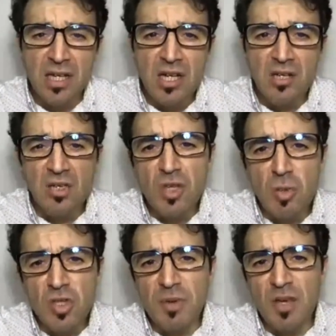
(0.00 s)
Not so
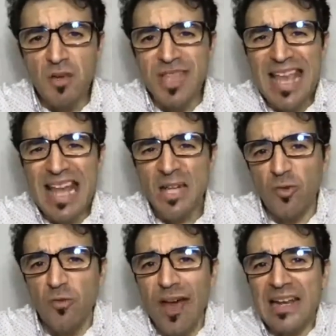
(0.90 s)
much because they cannot
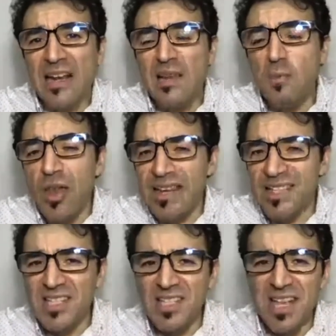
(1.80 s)
find a
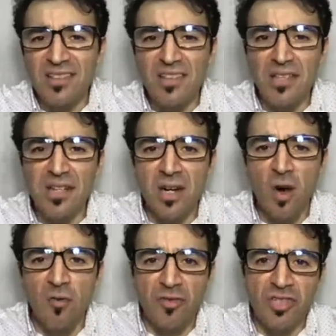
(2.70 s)
hemodialysis center
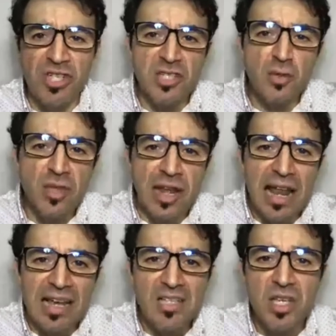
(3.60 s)
overseas to
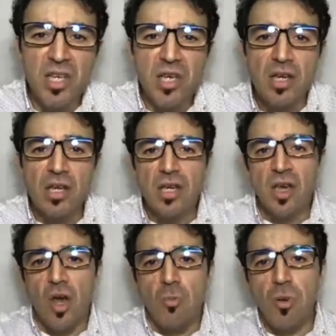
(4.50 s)
dialyze,
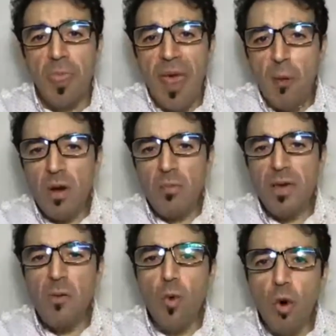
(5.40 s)
but they will be
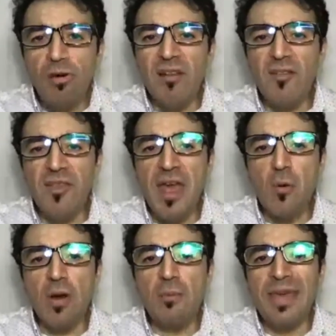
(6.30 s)
worried if they
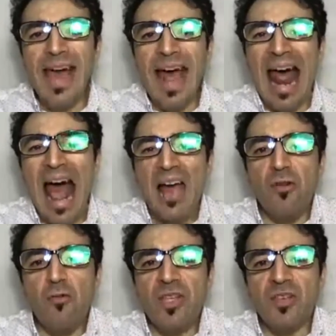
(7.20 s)
will be a higher
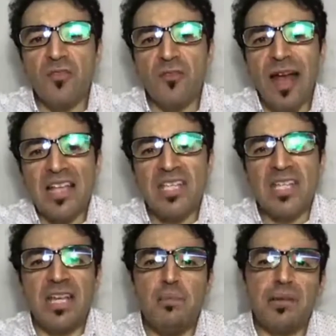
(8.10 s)
risk of catching
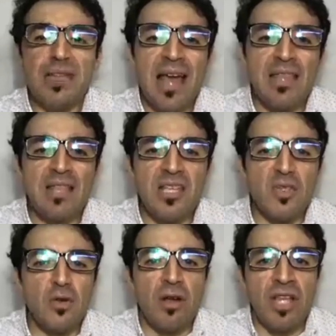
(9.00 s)
hepatitis
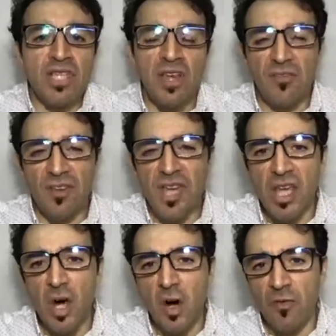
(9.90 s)
or HIV
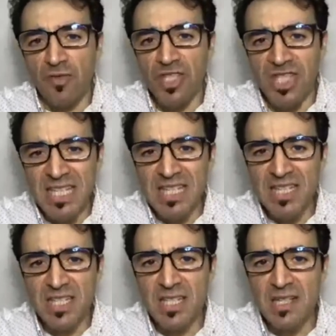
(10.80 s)
overseas.